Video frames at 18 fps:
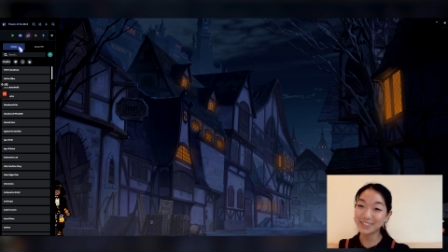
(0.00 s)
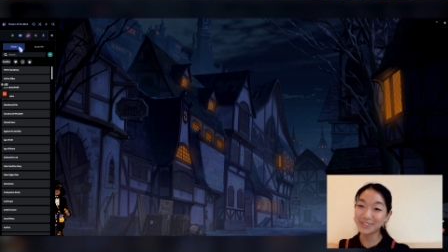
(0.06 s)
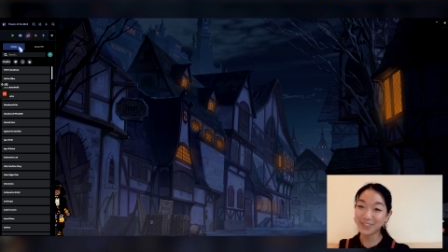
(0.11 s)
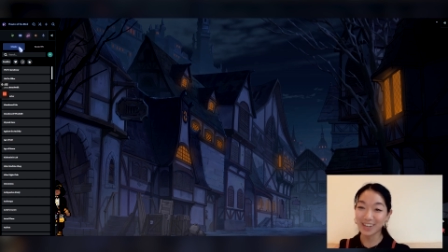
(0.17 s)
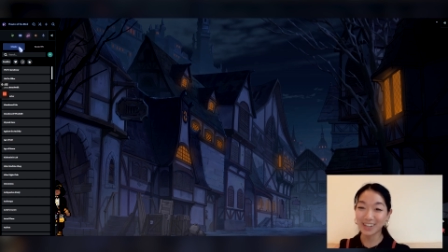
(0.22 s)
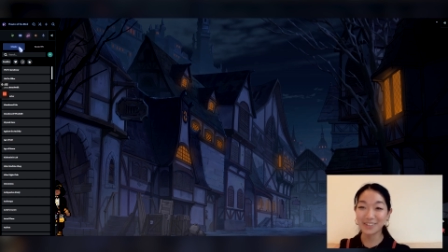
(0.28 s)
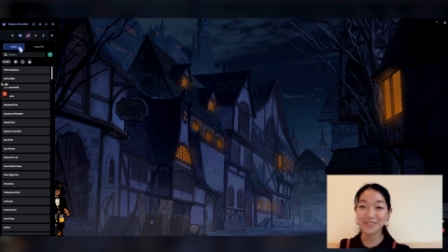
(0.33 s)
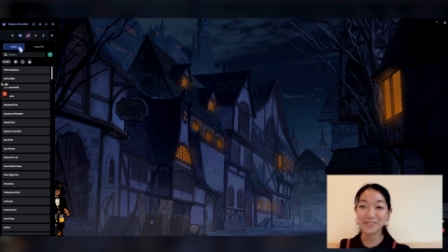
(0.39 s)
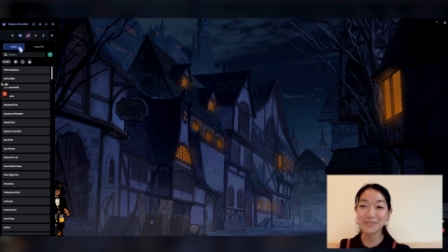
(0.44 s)

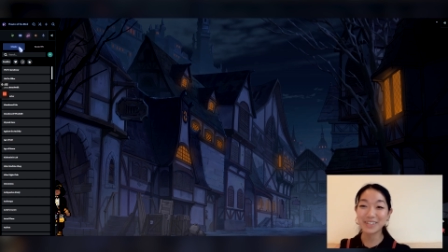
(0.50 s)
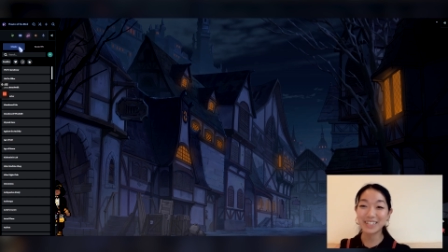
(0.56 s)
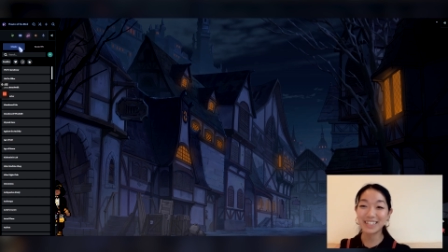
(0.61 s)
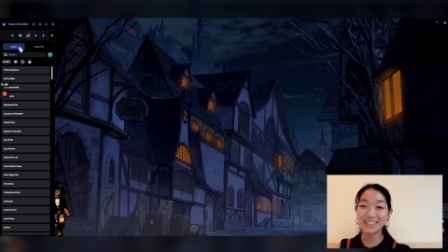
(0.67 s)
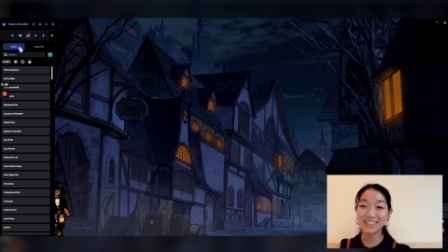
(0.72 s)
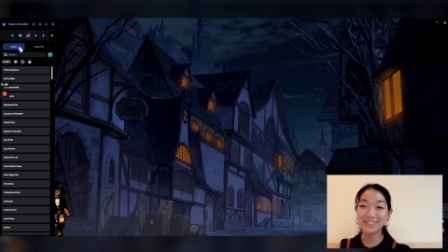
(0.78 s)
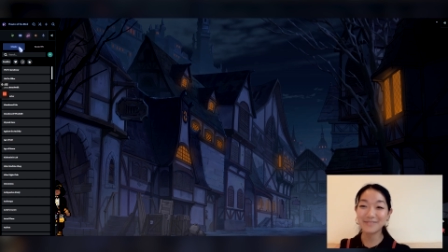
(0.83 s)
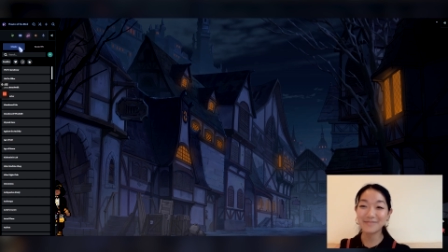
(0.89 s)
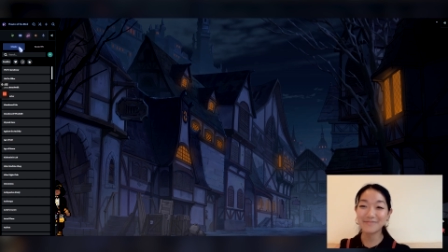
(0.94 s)
finding what we
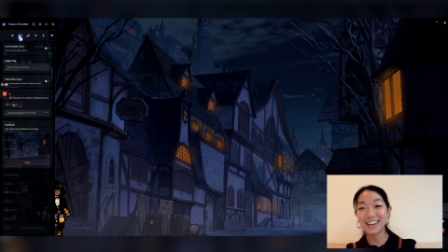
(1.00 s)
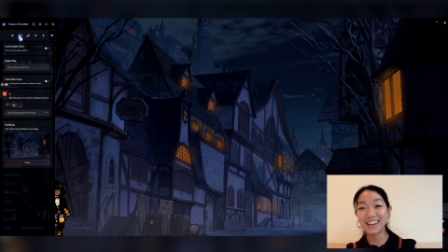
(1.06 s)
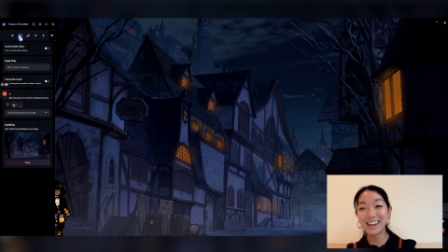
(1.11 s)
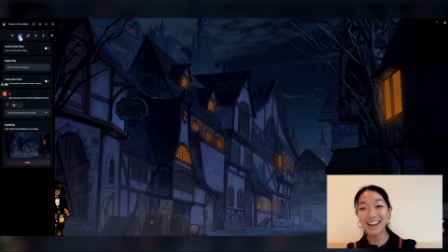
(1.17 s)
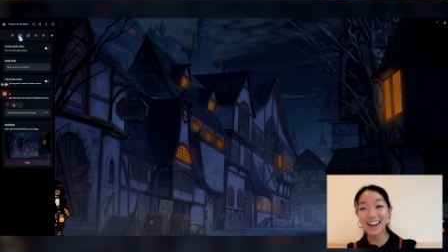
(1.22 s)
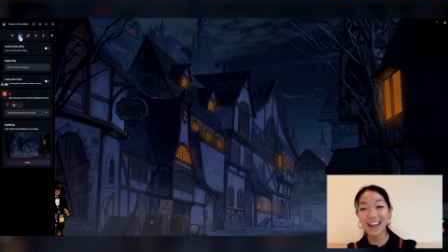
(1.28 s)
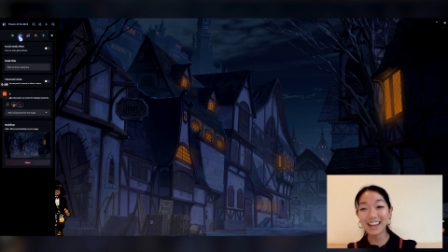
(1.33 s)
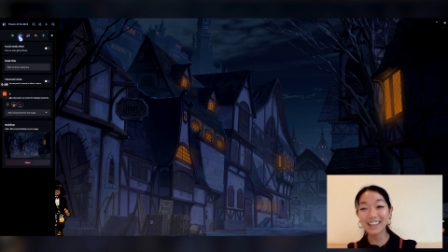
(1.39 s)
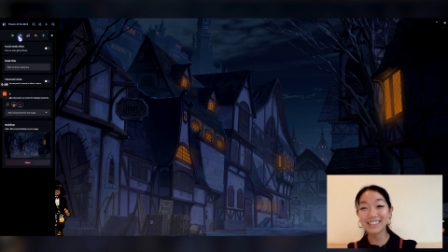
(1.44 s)
need.
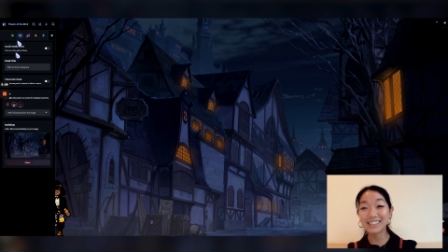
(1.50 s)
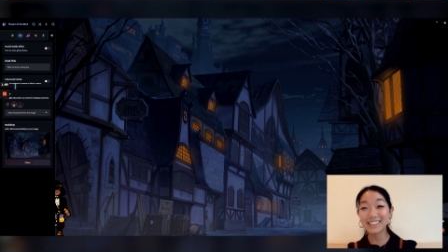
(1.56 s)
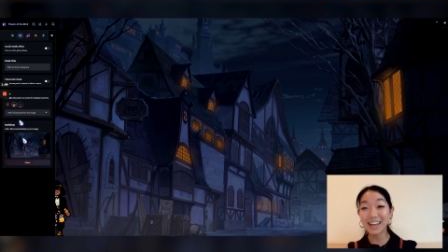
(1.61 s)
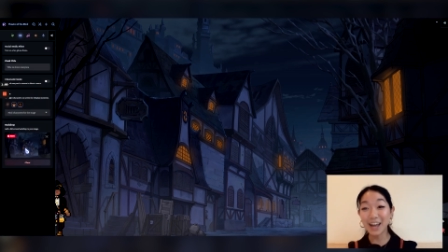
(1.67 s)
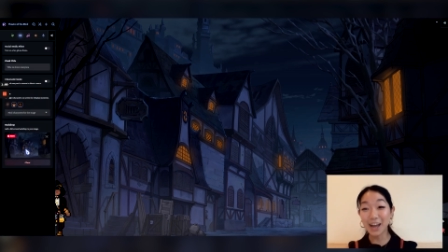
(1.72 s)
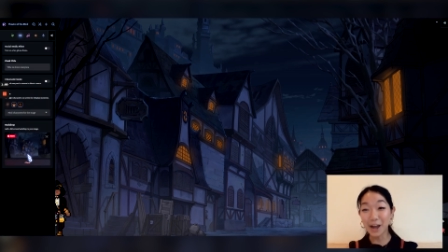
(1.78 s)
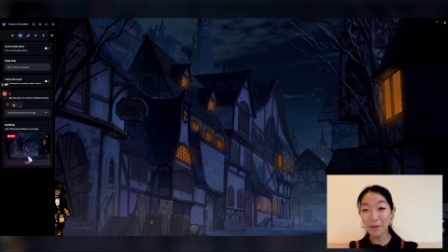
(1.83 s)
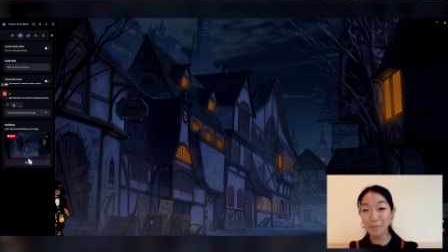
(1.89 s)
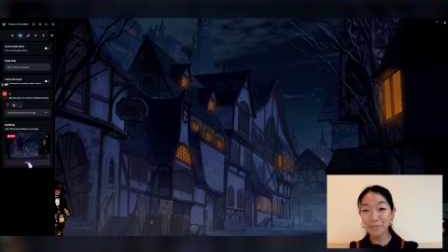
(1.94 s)
Next
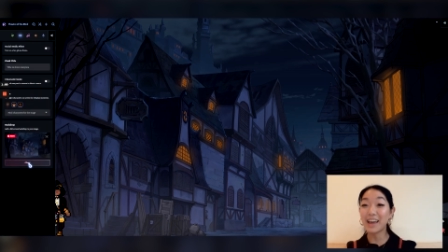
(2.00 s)
up,